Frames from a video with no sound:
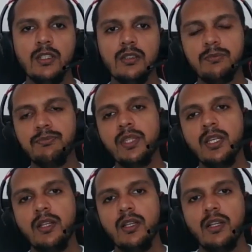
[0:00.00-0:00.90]
Um,
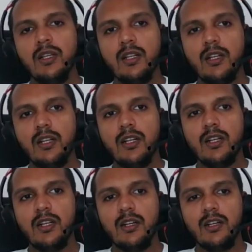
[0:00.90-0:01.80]

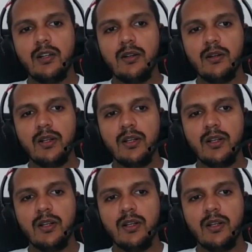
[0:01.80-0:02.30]
uh,